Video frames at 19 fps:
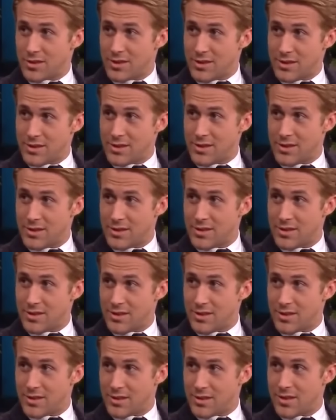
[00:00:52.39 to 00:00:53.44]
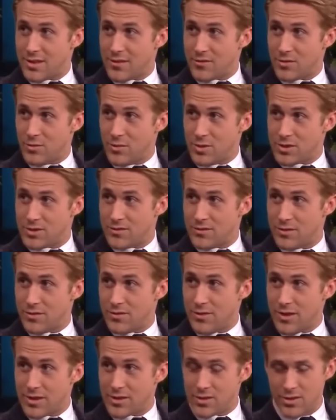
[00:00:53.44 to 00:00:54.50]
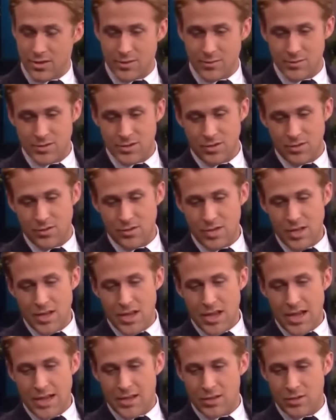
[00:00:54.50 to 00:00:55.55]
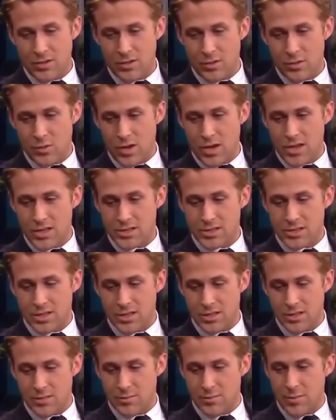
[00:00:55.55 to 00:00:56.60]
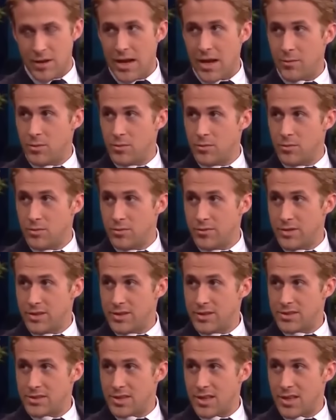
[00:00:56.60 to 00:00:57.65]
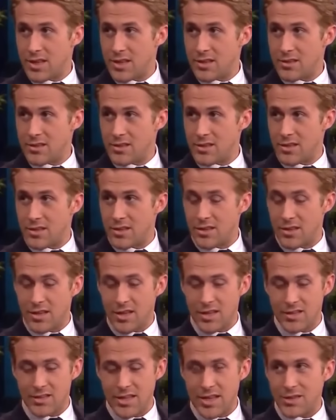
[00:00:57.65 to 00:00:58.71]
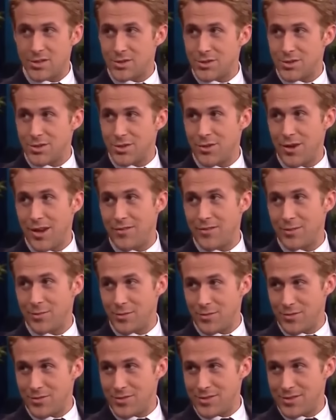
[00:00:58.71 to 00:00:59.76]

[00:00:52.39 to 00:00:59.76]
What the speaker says: They have too much of an effect on him, so I could only watch Bible movies and National Geographic movies.